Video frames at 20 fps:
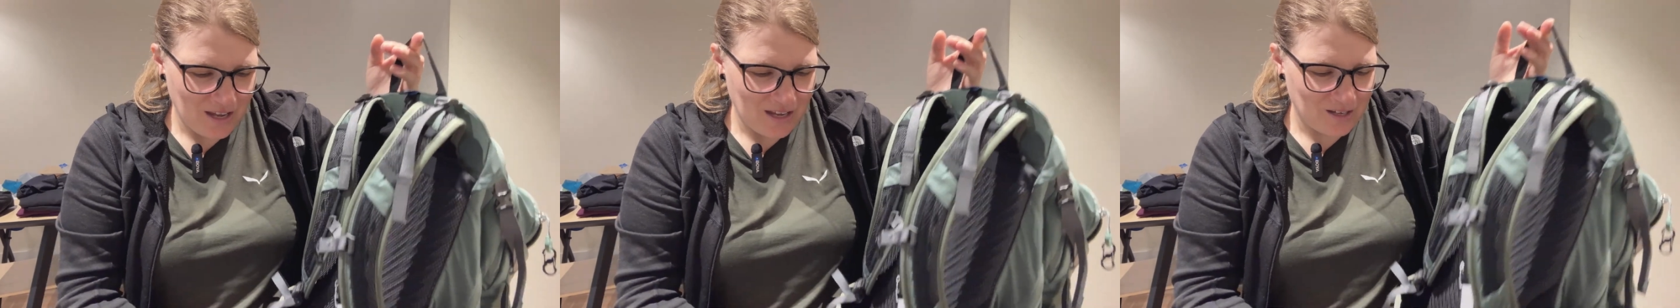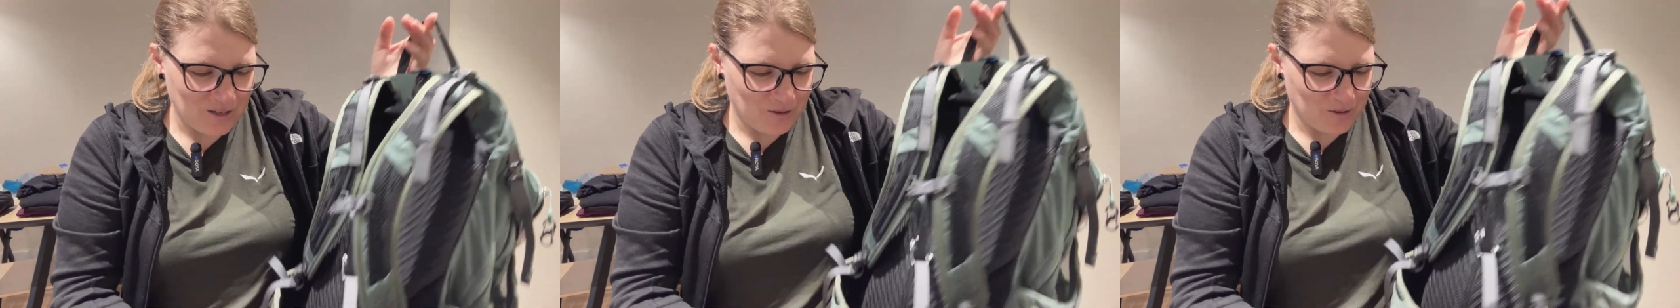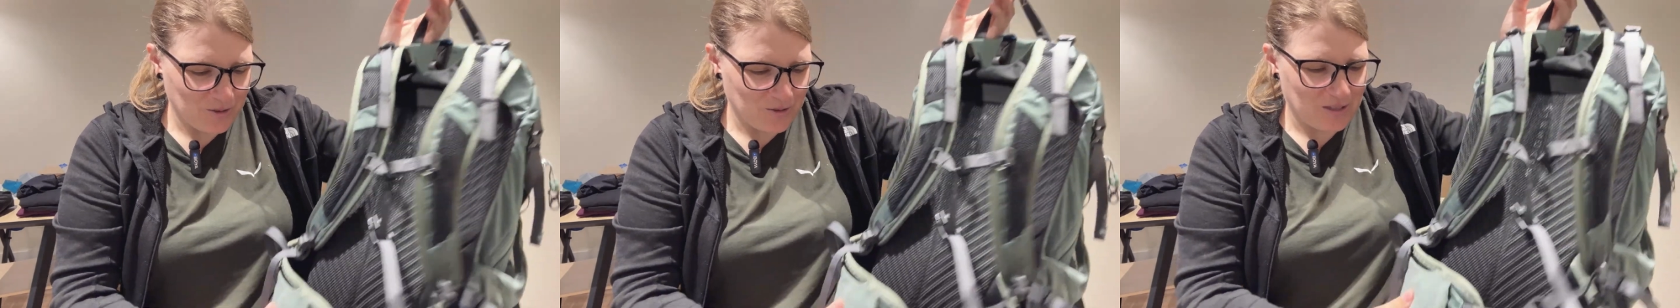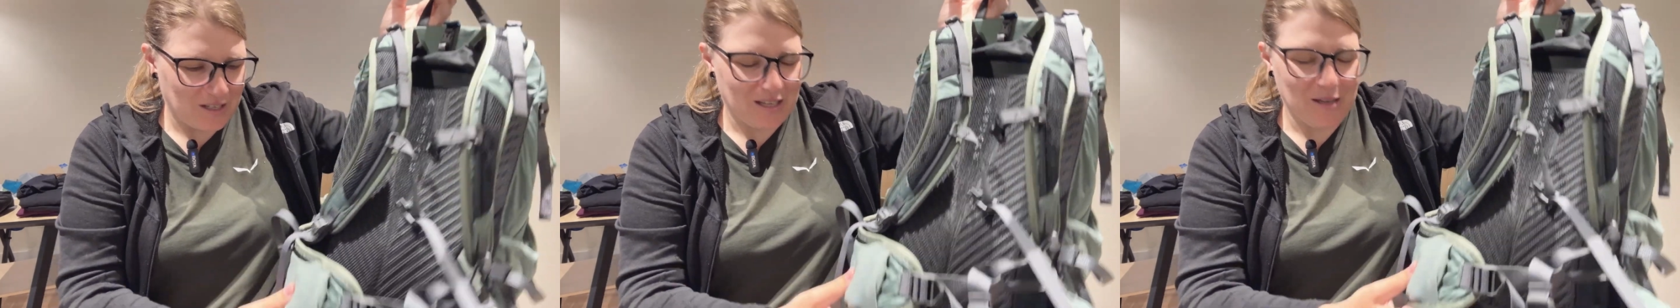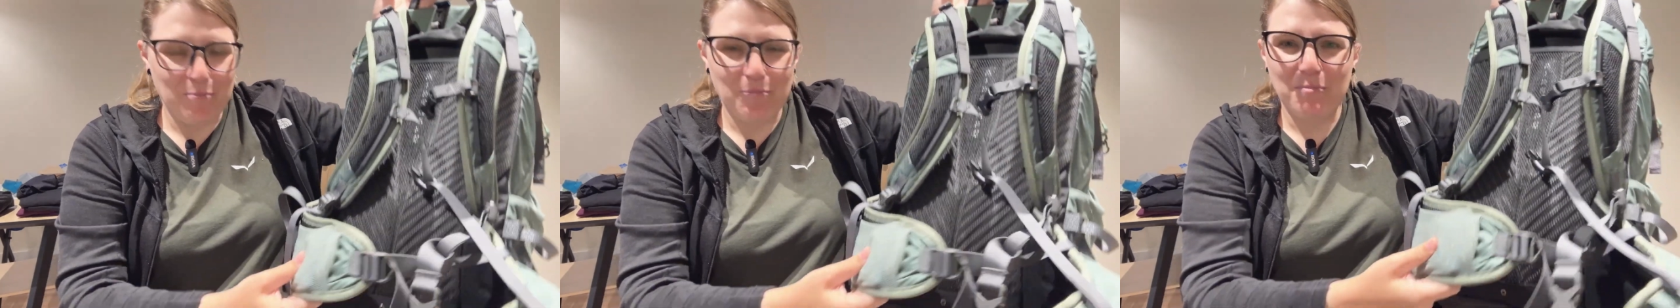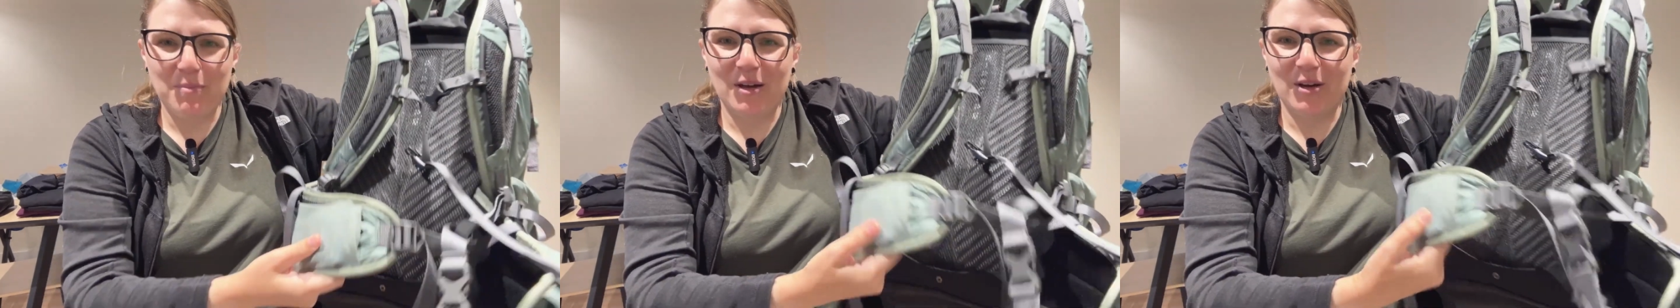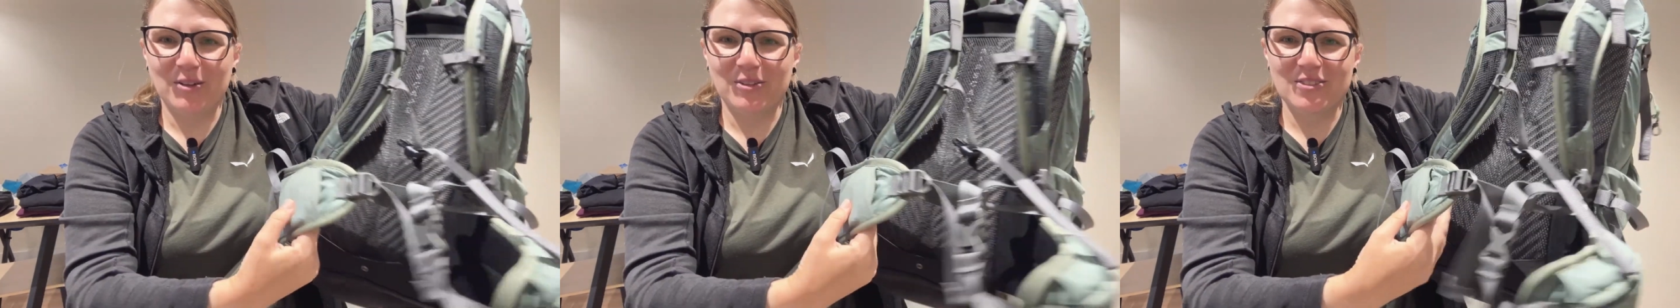and also the
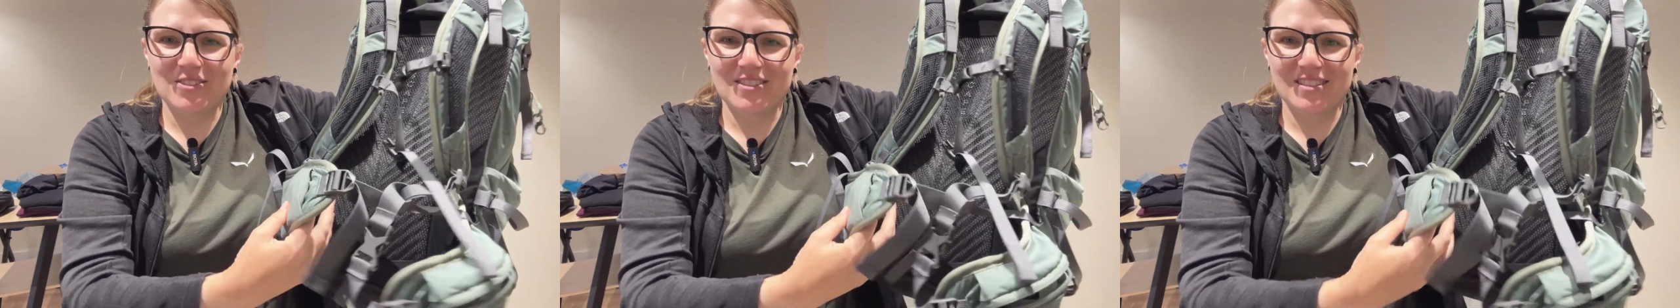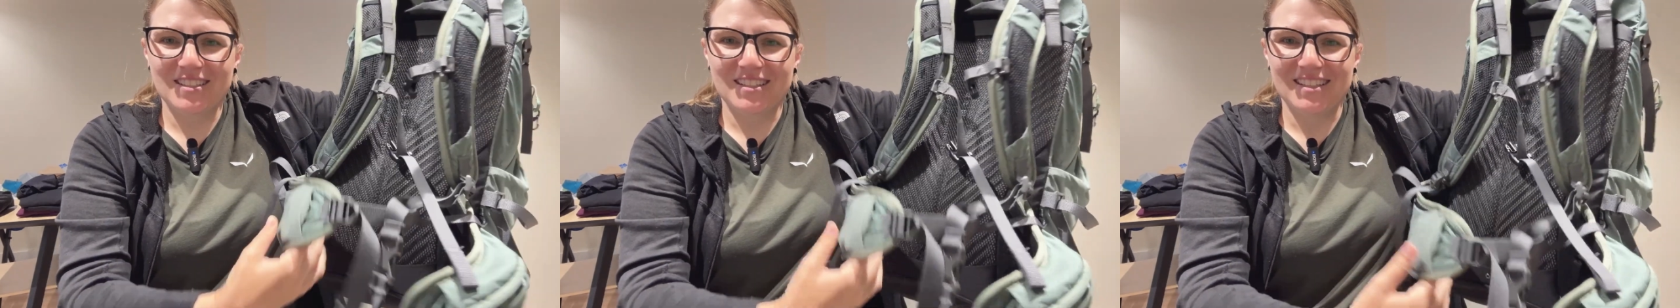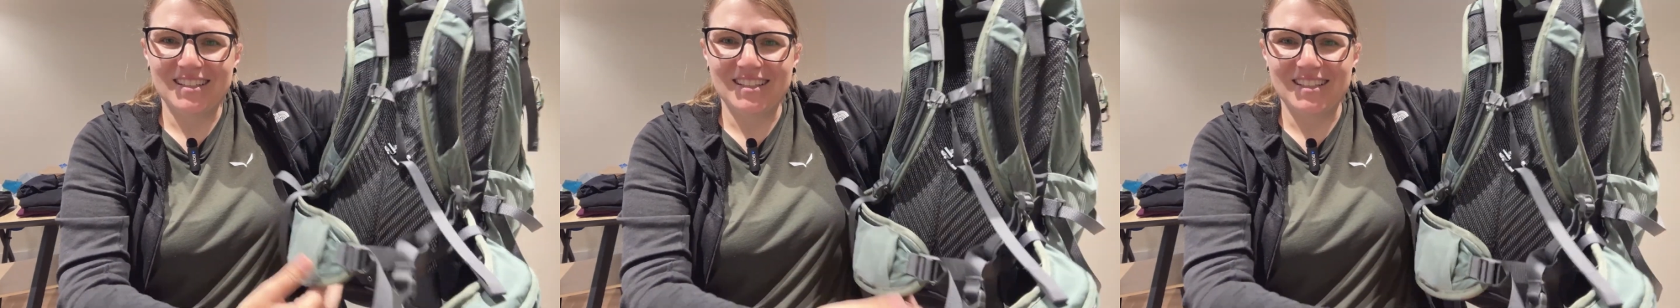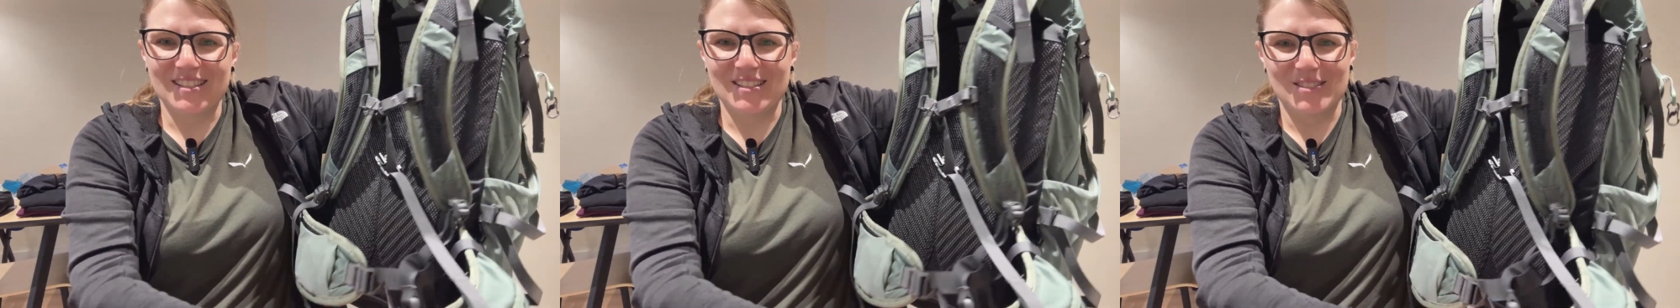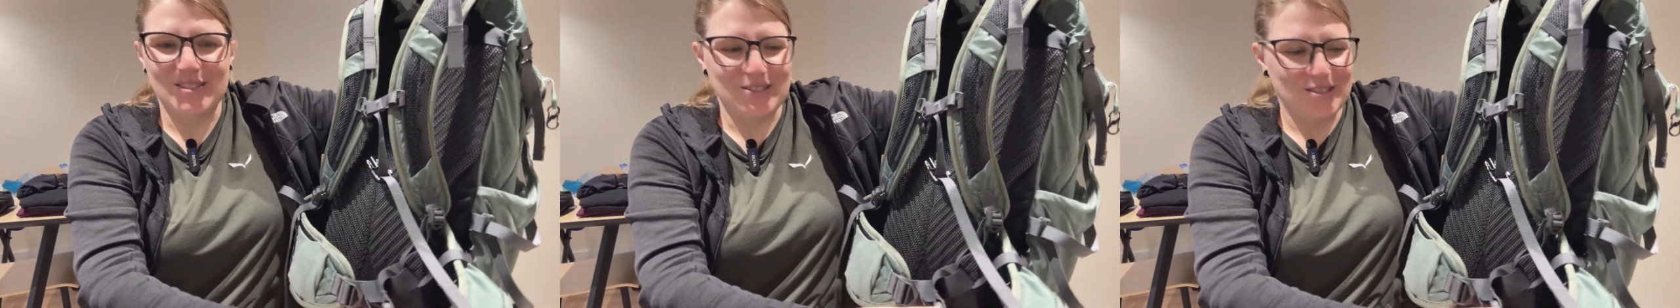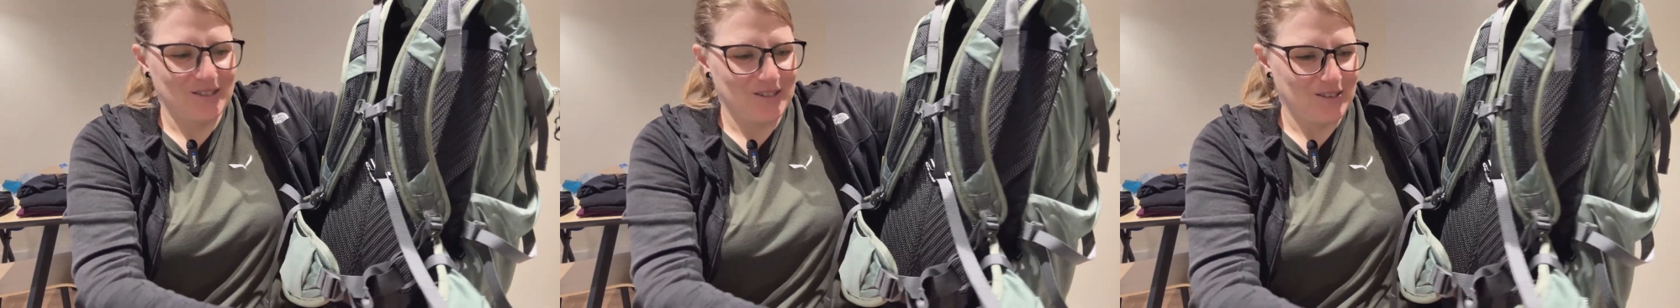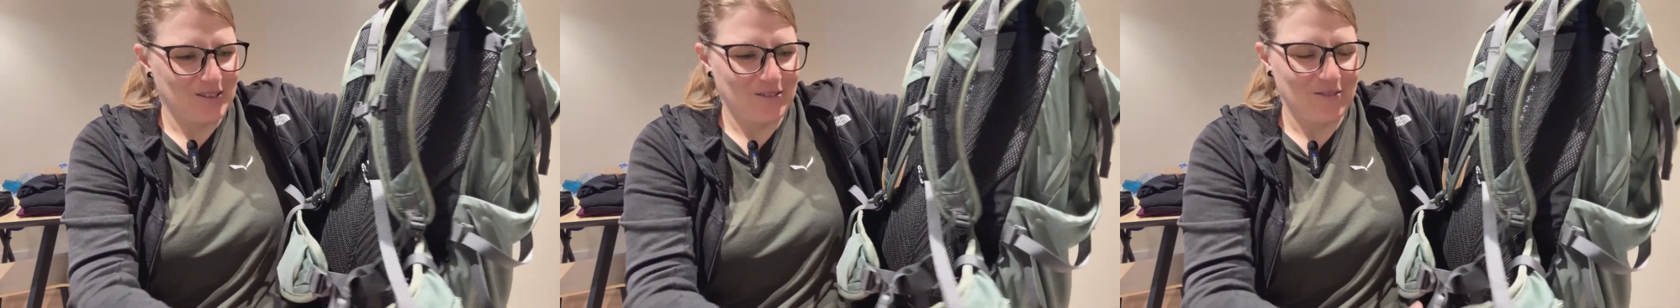hip belt is